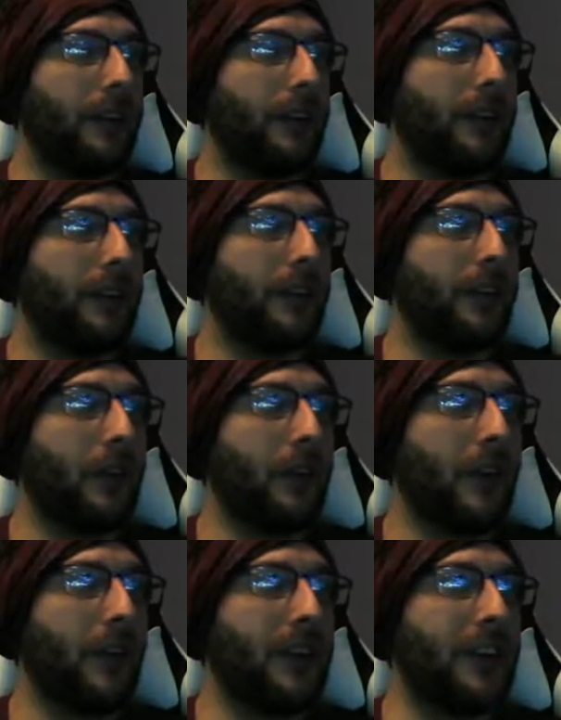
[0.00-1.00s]
Someone
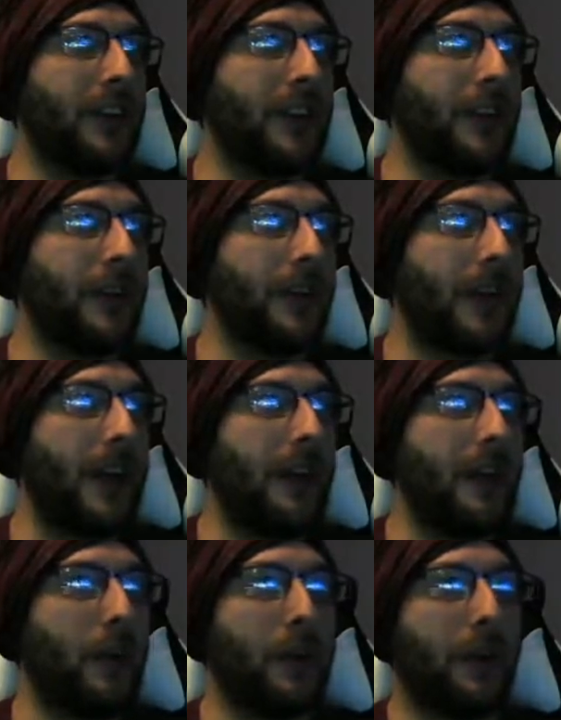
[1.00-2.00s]
already in here? Yeah,
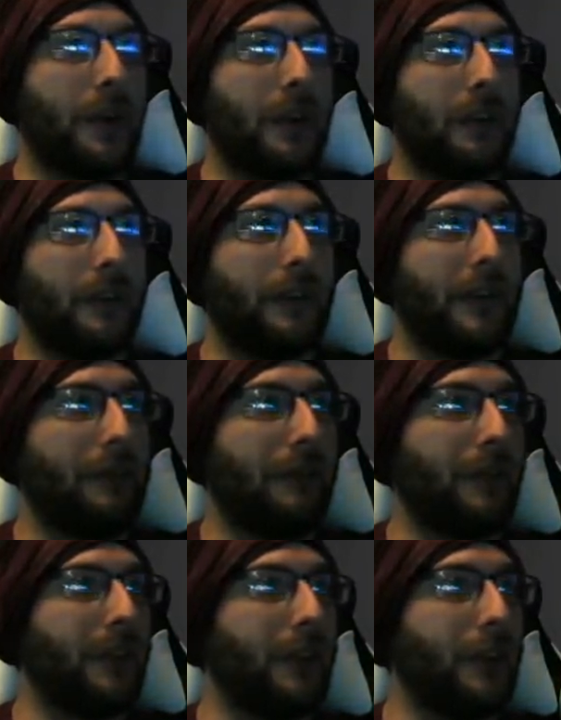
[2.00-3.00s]
they were. I'm
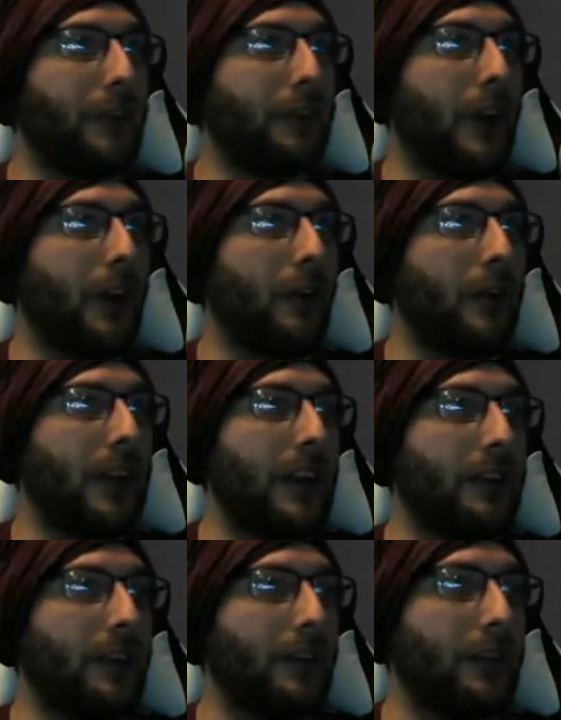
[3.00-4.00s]
a little. Oh, okay,
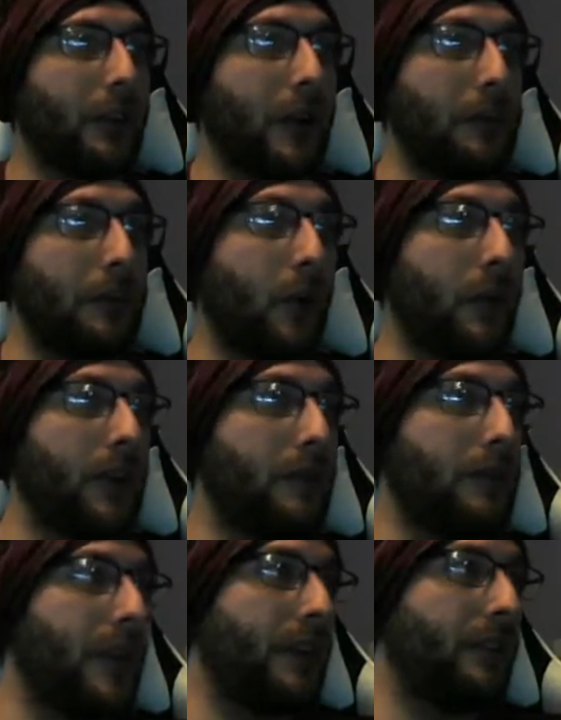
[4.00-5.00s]
dude, screw it. I'm going in,
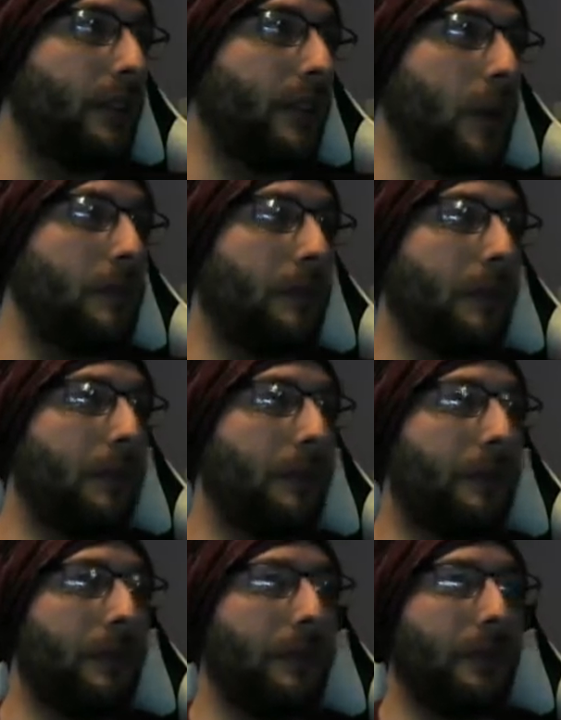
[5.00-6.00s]
man. Nope.
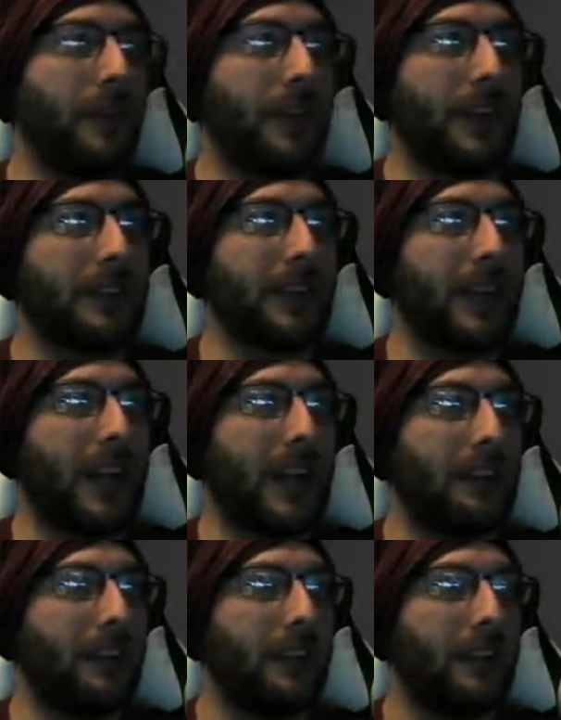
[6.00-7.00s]
I guess I can't.
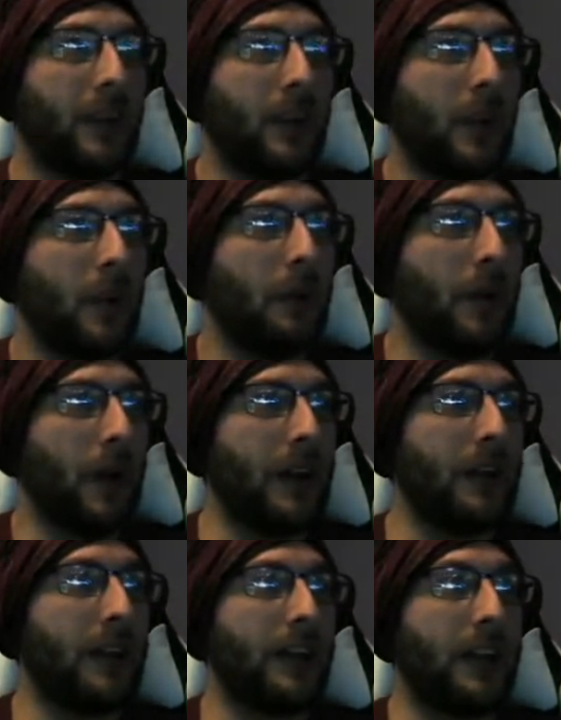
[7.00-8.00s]
But
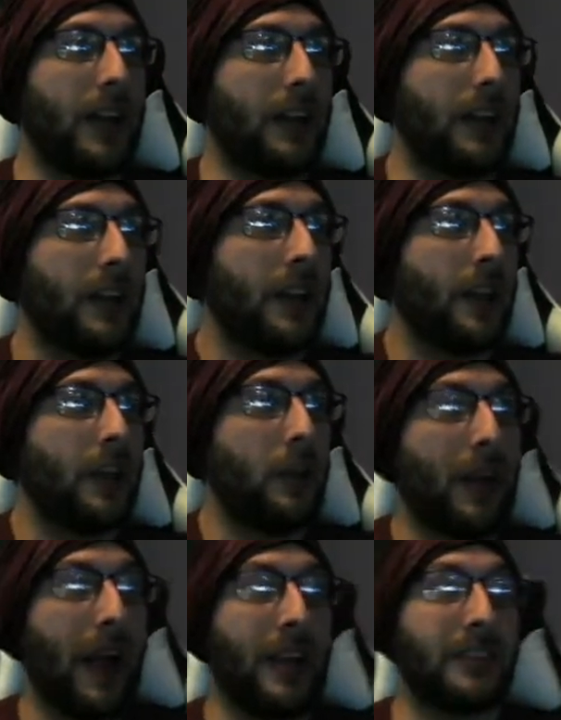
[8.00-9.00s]
again, you
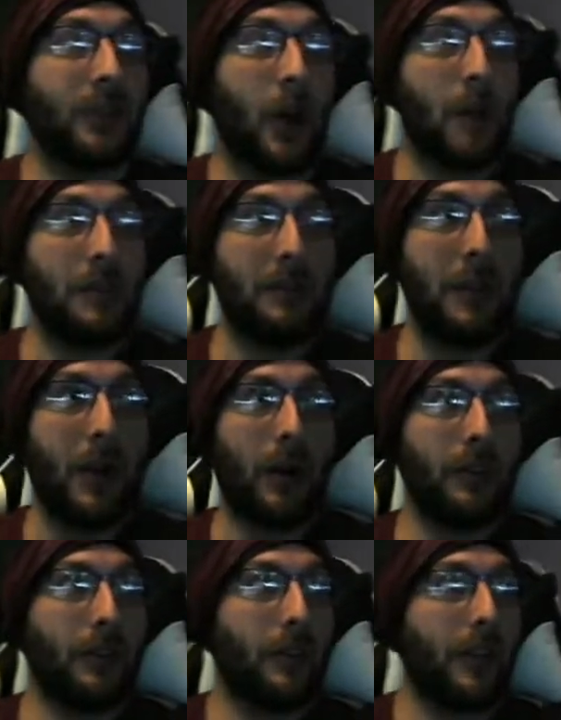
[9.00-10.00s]
guys saw me melt,
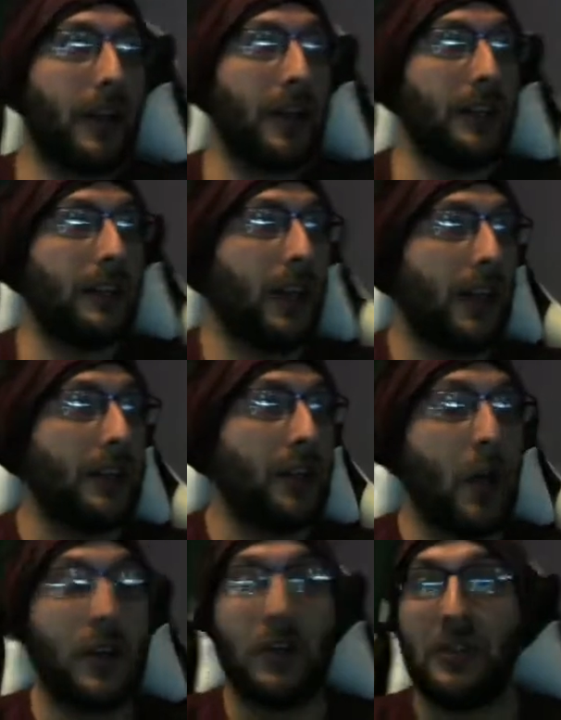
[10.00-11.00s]
right? I know
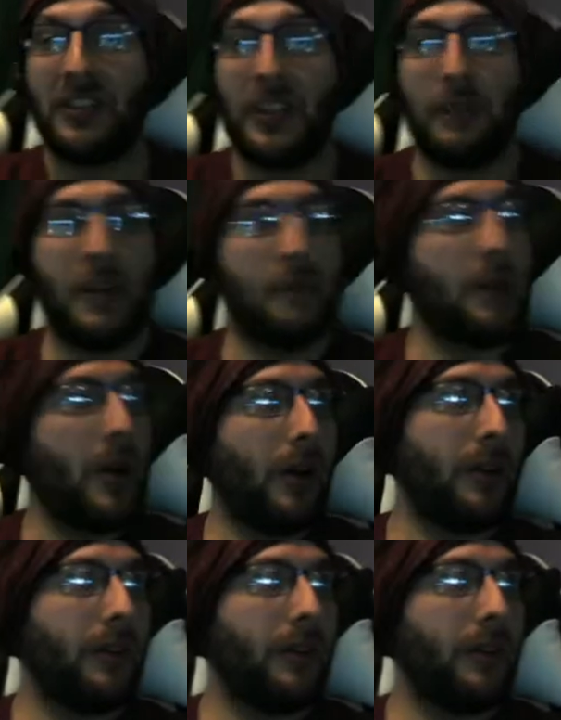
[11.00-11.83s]
you see me melt.